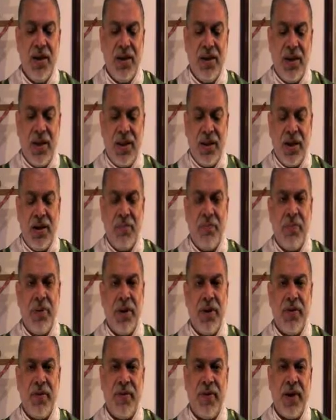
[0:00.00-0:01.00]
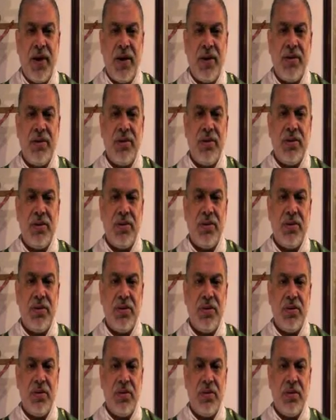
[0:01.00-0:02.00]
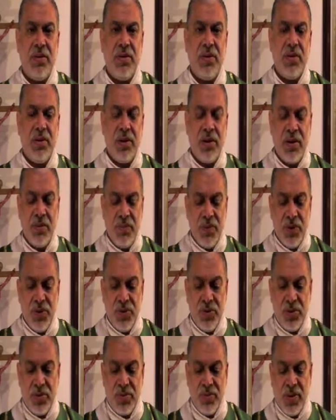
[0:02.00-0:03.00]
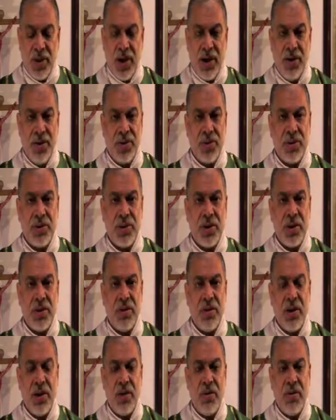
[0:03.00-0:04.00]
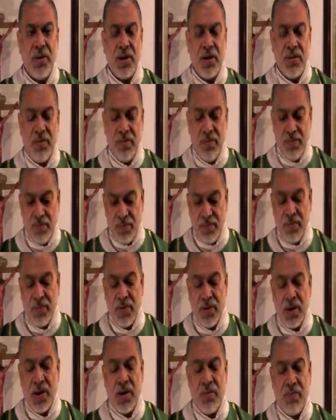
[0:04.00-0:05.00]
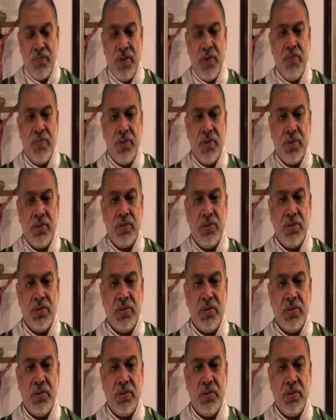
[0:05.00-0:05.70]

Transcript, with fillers: that are pedophiles, that abuse minors and, and, and, and people.